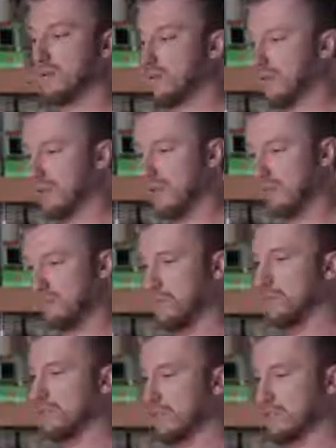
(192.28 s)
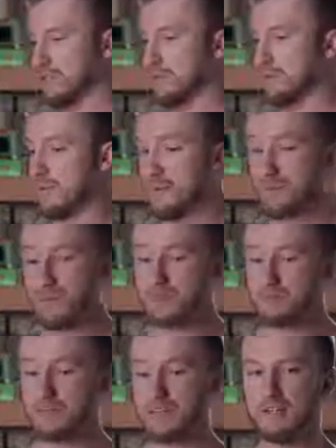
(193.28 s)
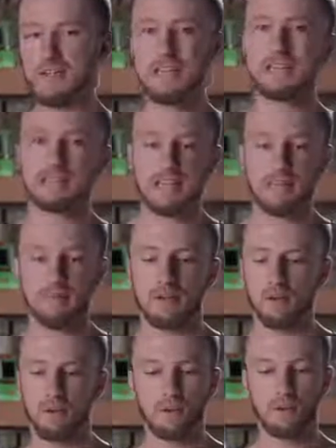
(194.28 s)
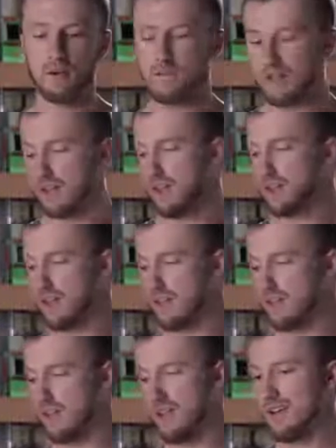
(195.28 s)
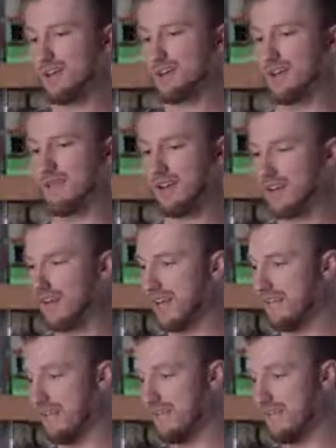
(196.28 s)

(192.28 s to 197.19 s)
to do that pool cleaning service. Maybe I want to expand to land landscaping or whatever that looks like. But if I name my